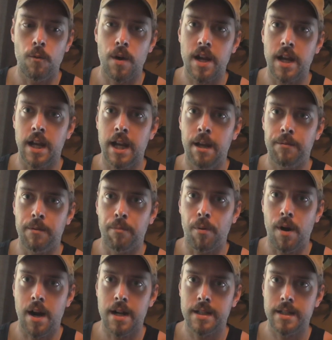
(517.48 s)
we can keep the
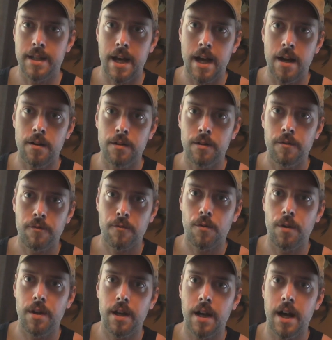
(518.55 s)
price down
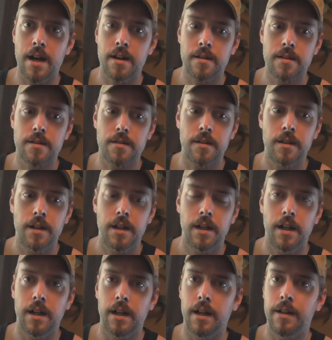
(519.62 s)
for you guys.
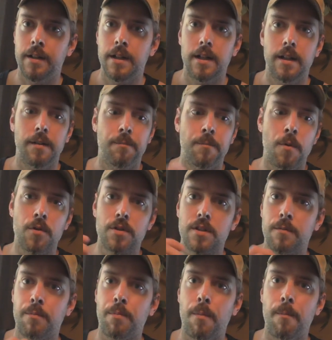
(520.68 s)

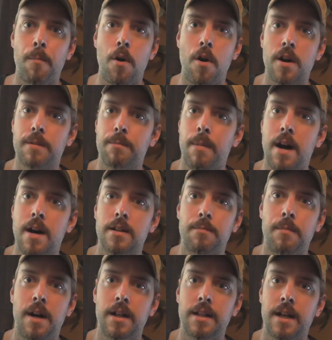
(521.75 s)
Most of the
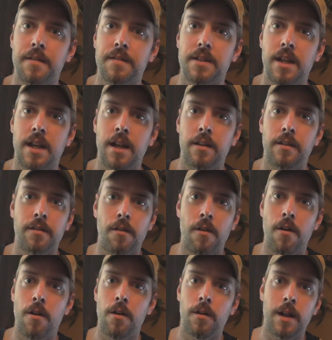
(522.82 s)
box mods I've seen, they're
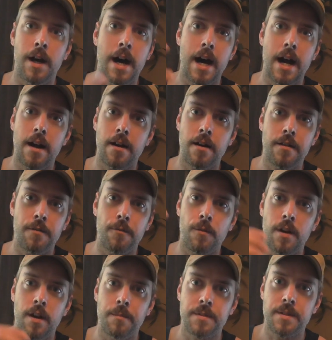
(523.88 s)
all higher than
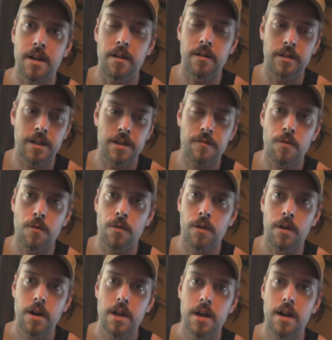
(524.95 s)
what I'm selling these
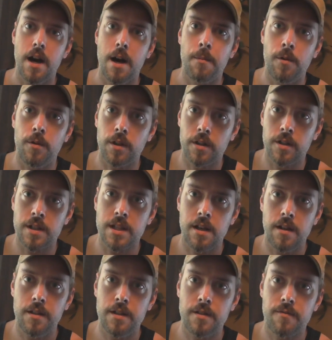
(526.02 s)
for. I'm only going to
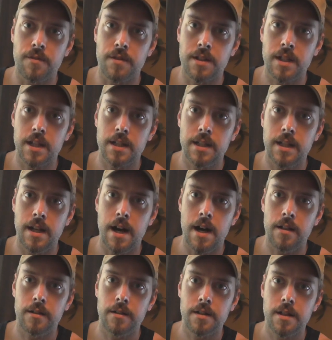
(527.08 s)
sell these for
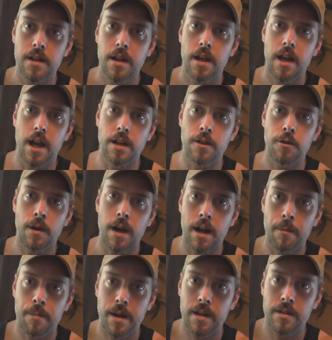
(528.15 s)
$60, and you
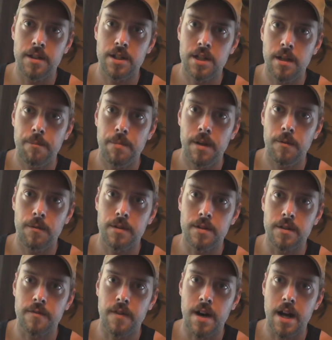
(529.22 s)
got to pay the shipping, which
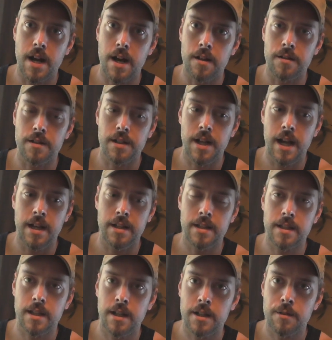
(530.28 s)
is
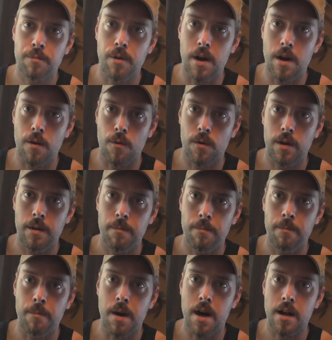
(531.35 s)
$5.80, priority
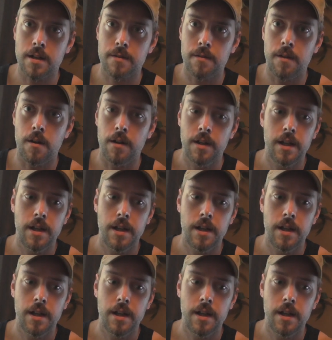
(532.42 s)
box